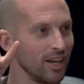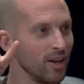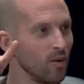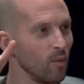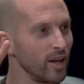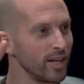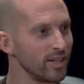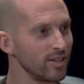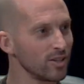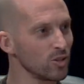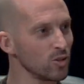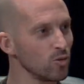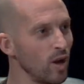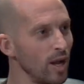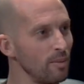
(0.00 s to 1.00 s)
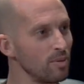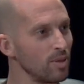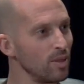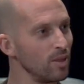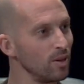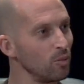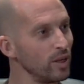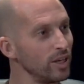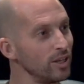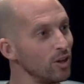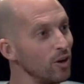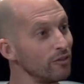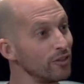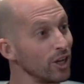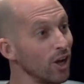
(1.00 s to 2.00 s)
went to swipe the window
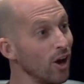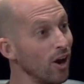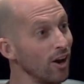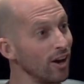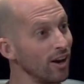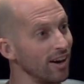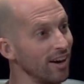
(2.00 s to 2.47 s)
of the car.